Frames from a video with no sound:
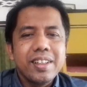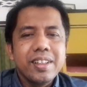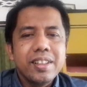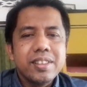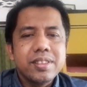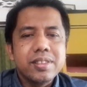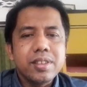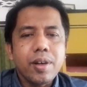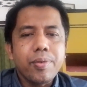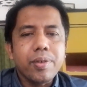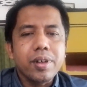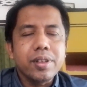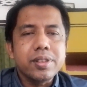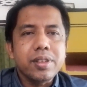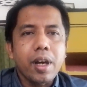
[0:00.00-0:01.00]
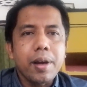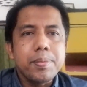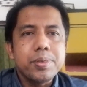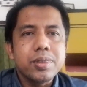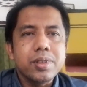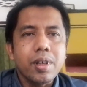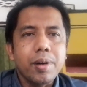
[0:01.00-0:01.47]
Several
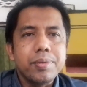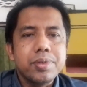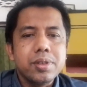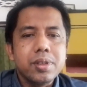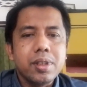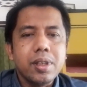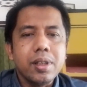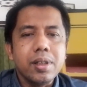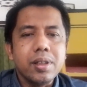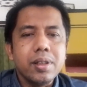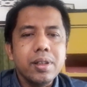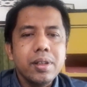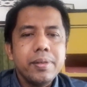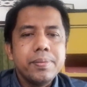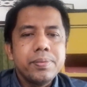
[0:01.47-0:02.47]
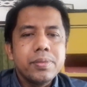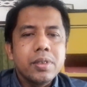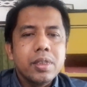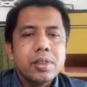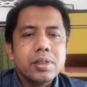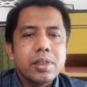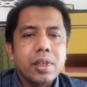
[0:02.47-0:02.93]
types of skill
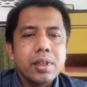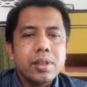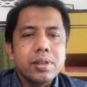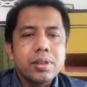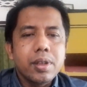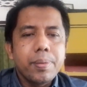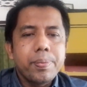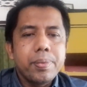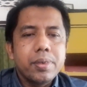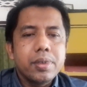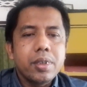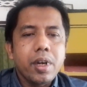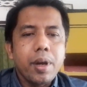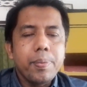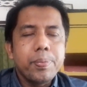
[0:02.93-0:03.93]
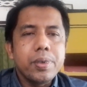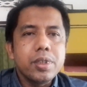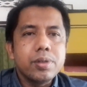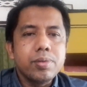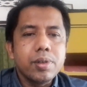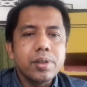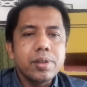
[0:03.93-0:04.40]
that the
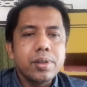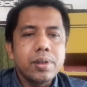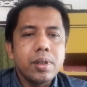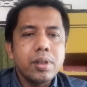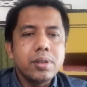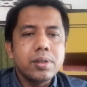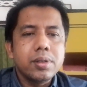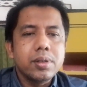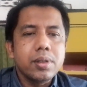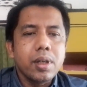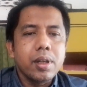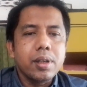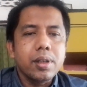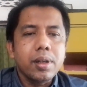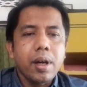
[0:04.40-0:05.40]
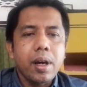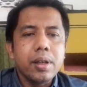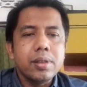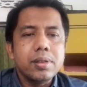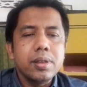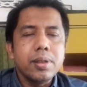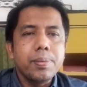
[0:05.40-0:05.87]
therapist will teach and guide
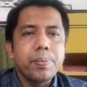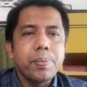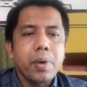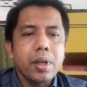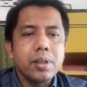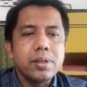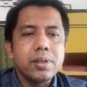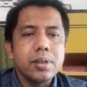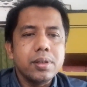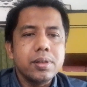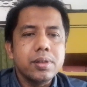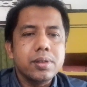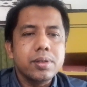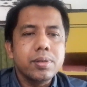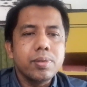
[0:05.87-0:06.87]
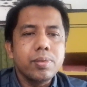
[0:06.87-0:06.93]
in patients